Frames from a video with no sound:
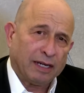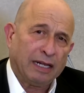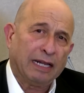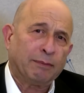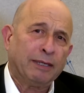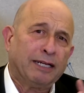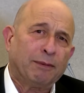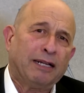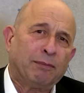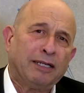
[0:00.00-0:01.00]

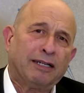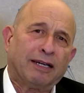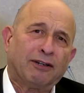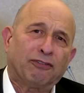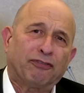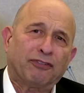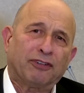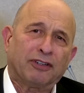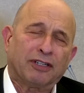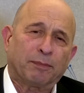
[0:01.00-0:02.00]
Let me kind of
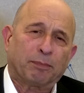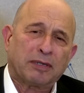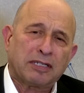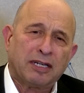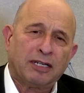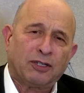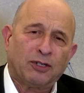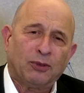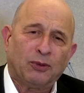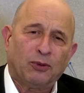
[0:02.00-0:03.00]
present
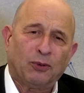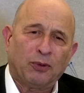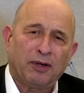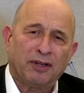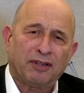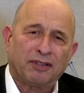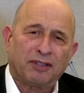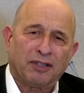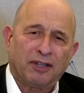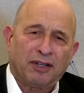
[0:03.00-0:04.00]
you
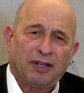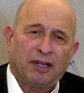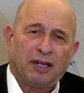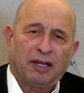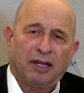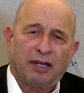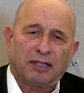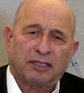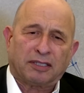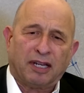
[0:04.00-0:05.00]
with a
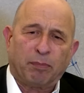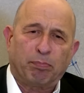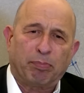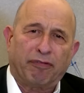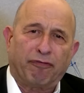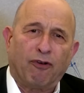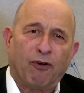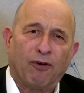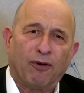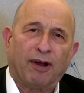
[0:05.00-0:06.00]
step
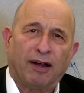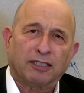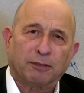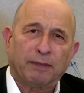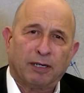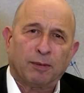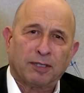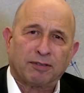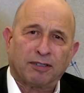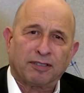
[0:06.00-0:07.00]
before I speak about
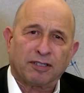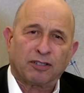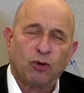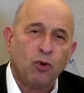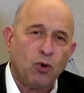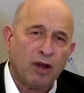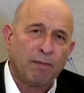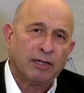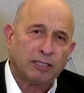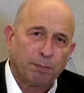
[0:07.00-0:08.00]
Stratasys. Who am
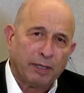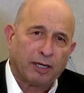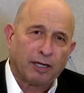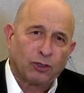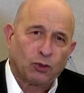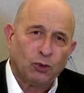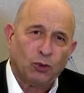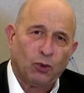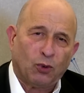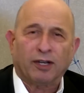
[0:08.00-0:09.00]
I speaking to
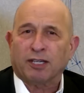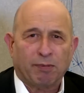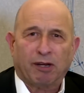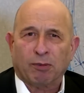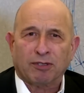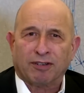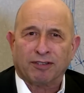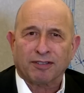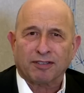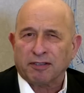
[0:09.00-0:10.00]
when I speak about
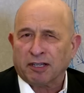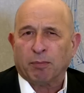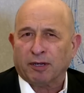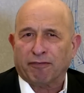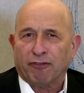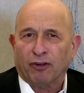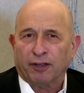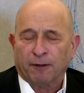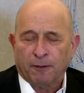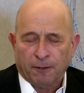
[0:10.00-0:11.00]
Stratasys? Think about the following.